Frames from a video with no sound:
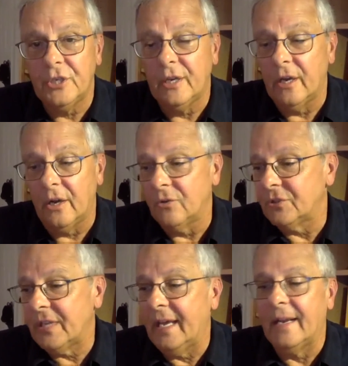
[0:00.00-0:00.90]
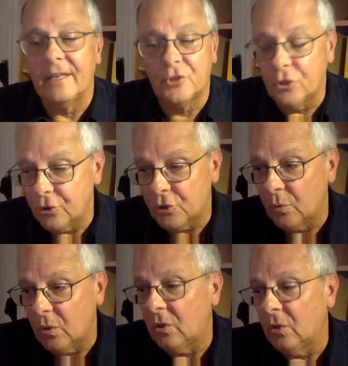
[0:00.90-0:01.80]
she goes. And as
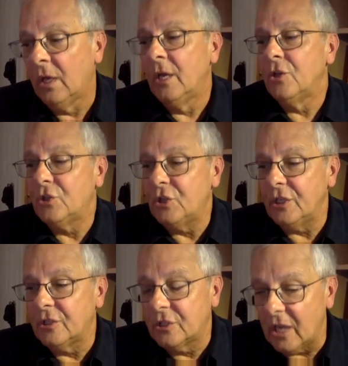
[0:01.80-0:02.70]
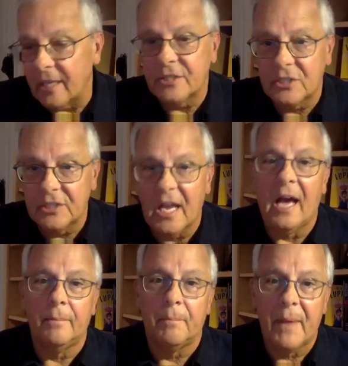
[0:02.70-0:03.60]
usual, she does
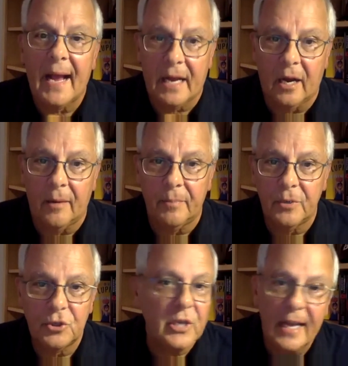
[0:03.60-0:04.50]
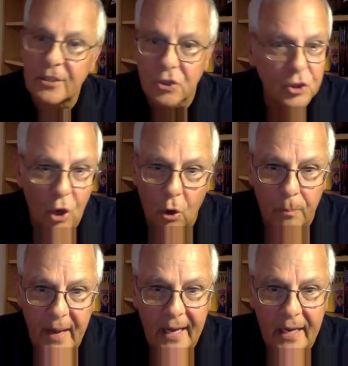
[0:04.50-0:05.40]
not back up. She has
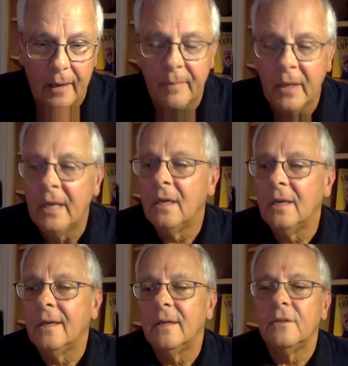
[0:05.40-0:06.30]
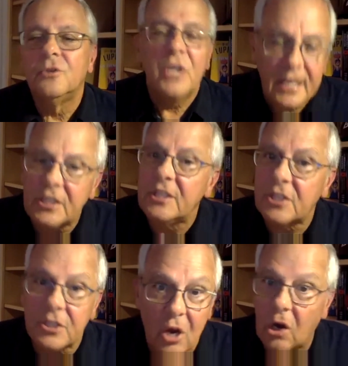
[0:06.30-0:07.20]
no backup. Jesse's a
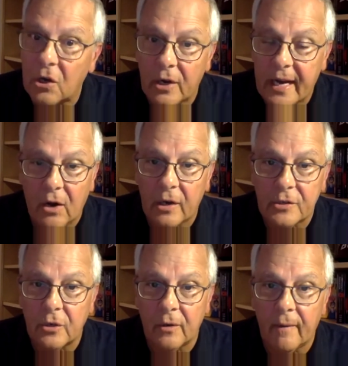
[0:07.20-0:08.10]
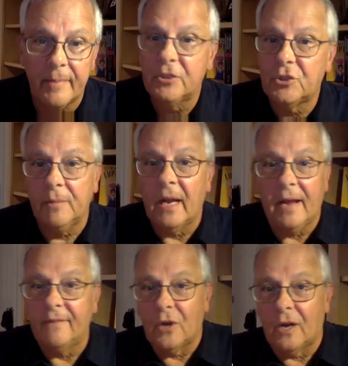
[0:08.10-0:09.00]
darker character. I mean, Jim and I
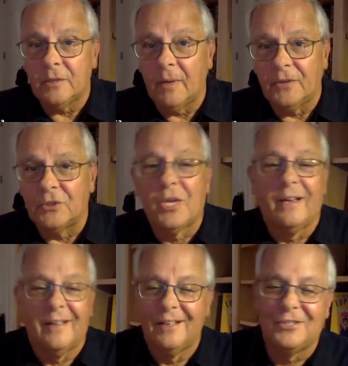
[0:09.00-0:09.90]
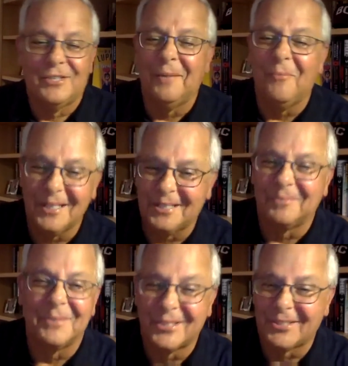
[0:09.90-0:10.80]
have talked about this. Jim wants him
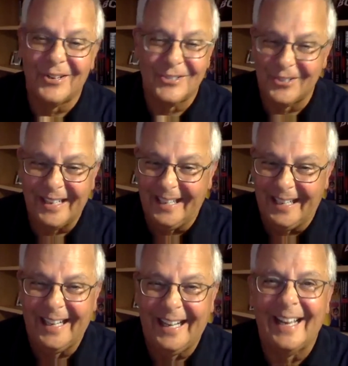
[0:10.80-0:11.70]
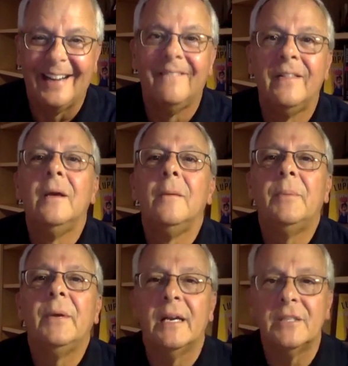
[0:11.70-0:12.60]
to start drinking again
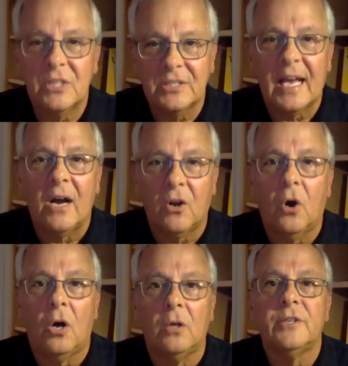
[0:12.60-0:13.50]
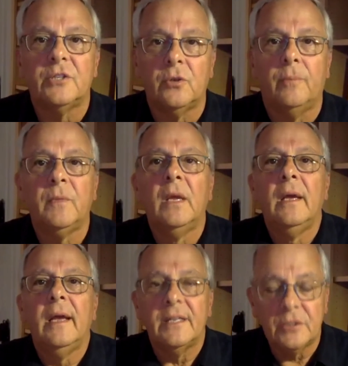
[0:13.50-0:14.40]
because his alcoholism
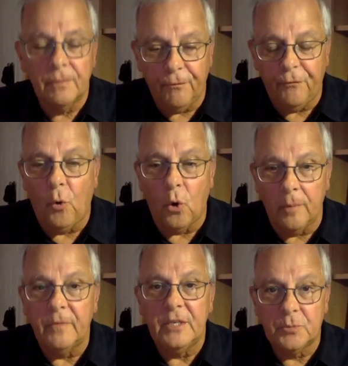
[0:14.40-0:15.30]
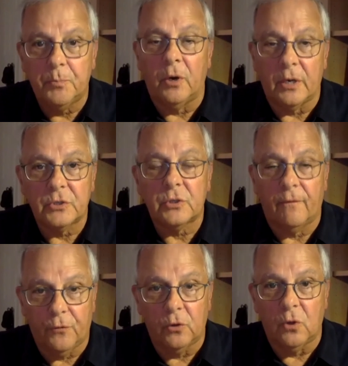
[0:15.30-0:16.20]
has informed these books
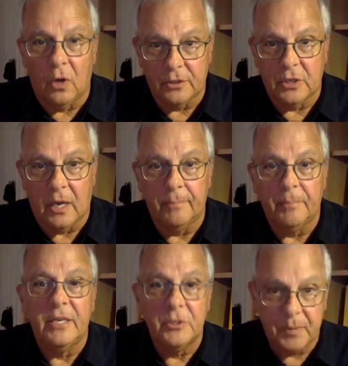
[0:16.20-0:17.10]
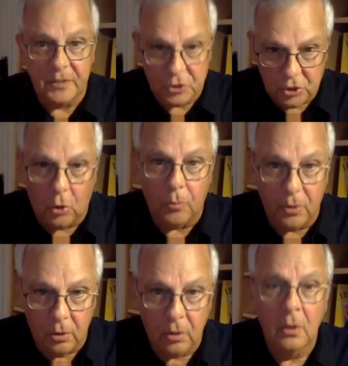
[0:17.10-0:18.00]
for a long time. But he's been
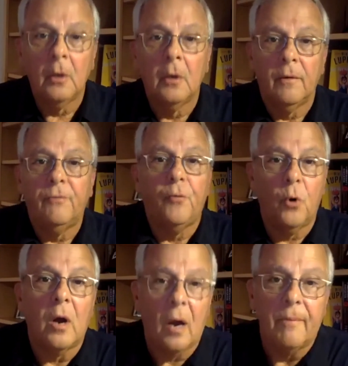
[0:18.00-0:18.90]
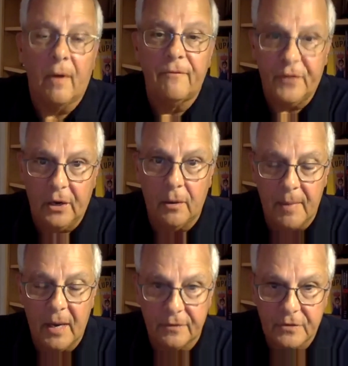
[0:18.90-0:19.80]
sober for a fair
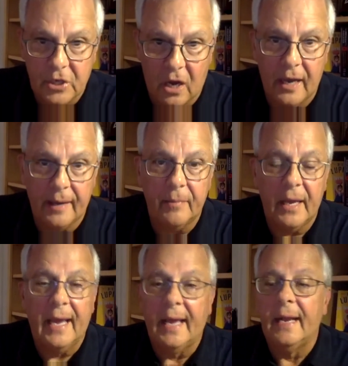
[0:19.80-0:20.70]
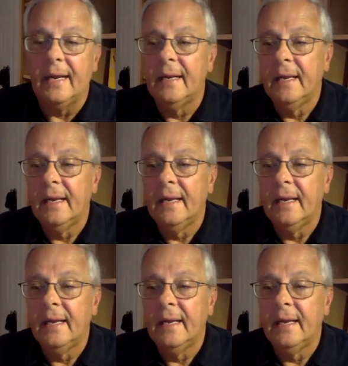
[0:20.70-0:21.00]
amount of time, and